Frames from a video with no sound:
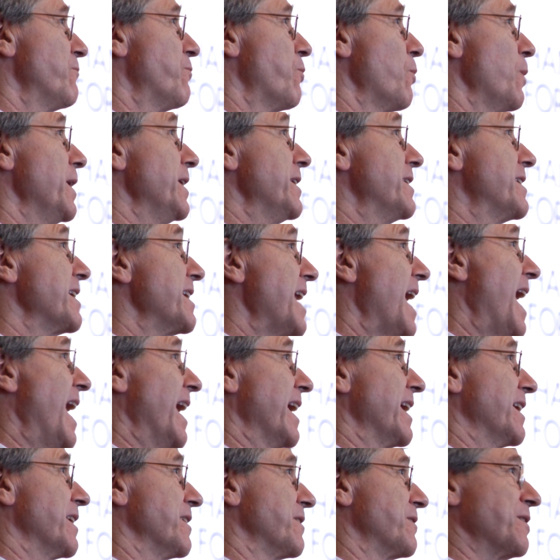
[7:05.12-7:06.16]
if we
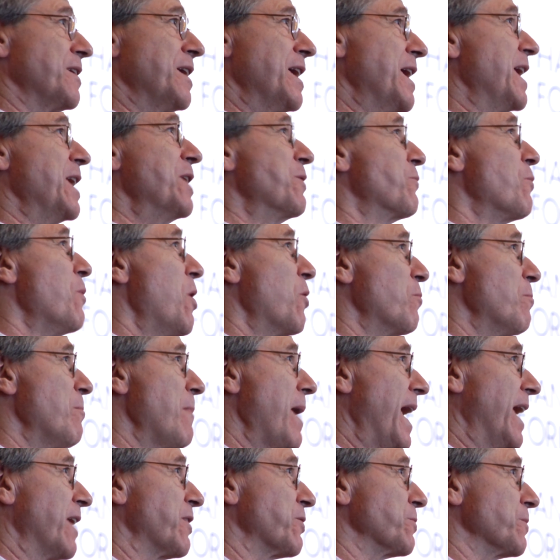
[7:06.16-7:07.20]
deny it, it won't
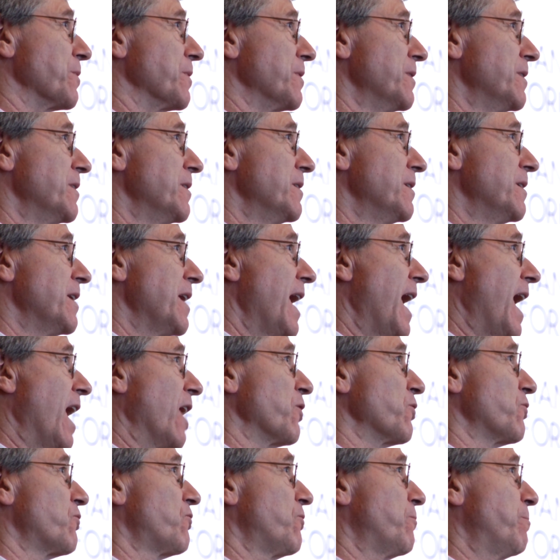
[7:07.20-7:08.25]
matter.
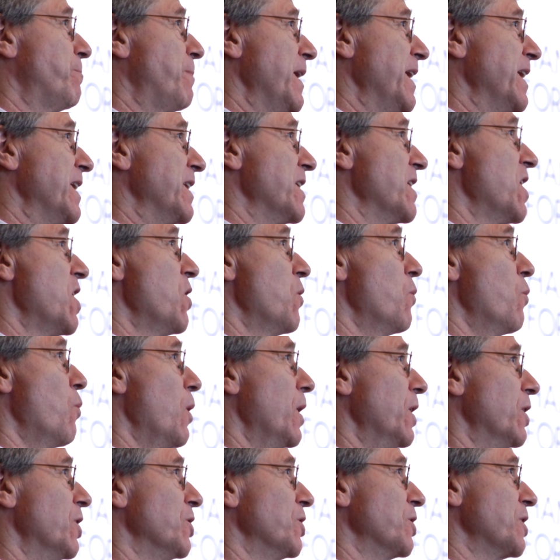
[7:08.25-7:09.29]
Our spin
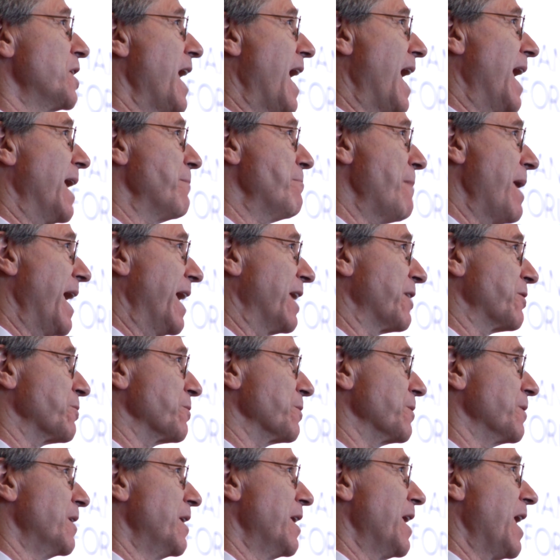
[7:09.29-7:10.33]
will not matter.
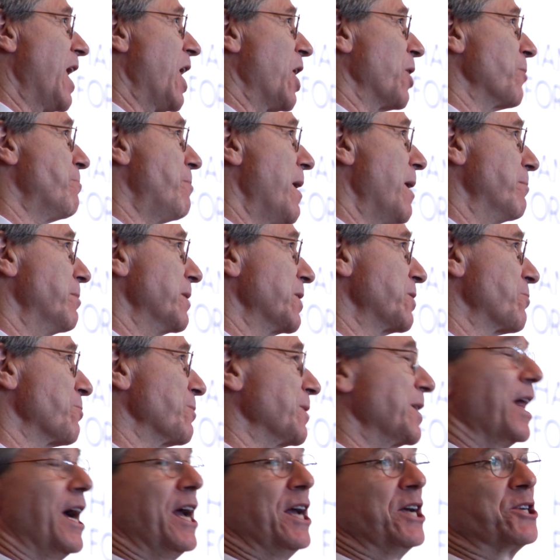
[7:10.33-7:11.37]
Our public
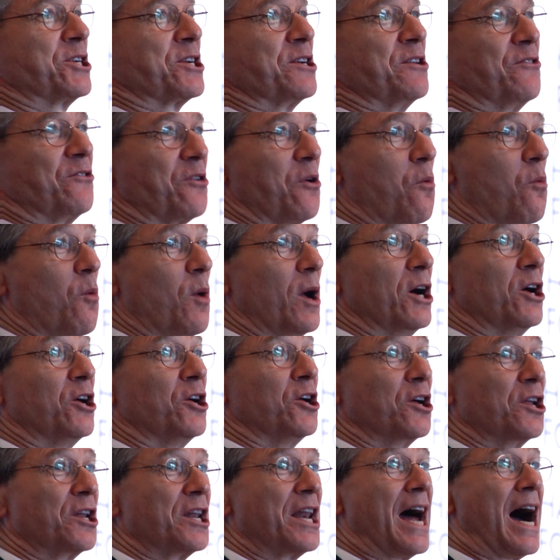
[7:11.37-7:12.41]
relations
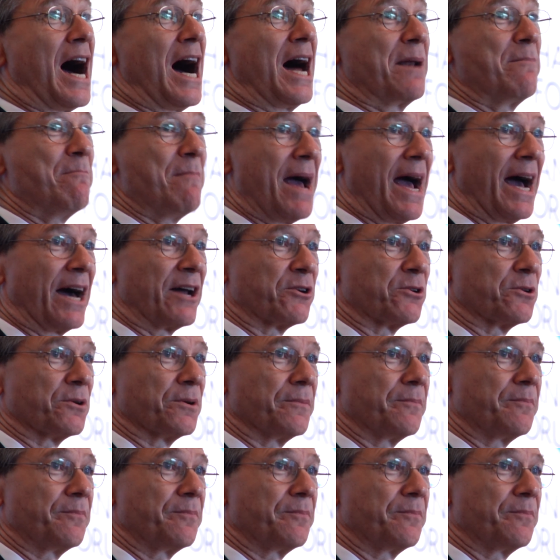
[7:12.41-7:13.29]
will not matter.